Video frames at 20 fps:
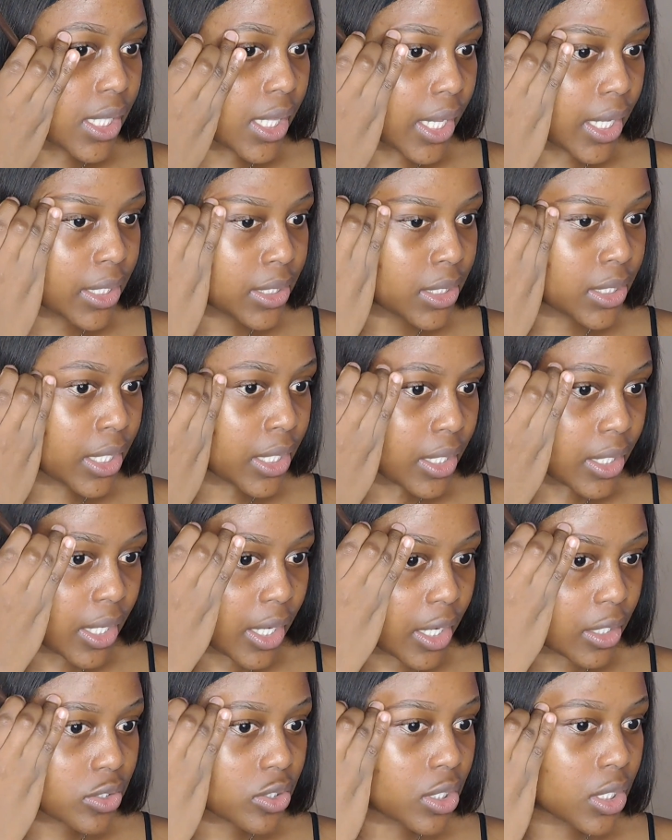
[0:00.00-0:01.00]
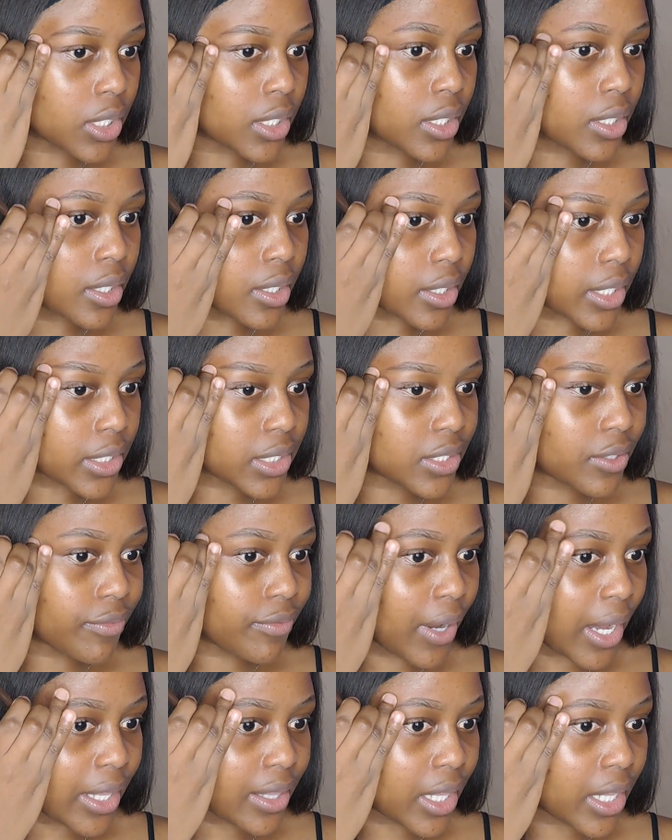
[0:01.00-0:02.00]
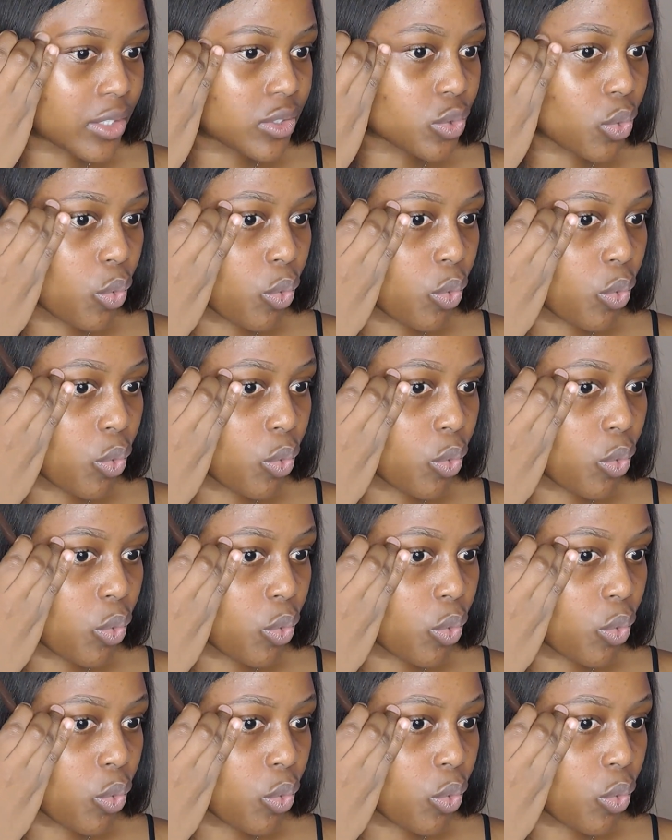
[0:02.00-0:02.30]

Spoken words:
that and actually rectify that,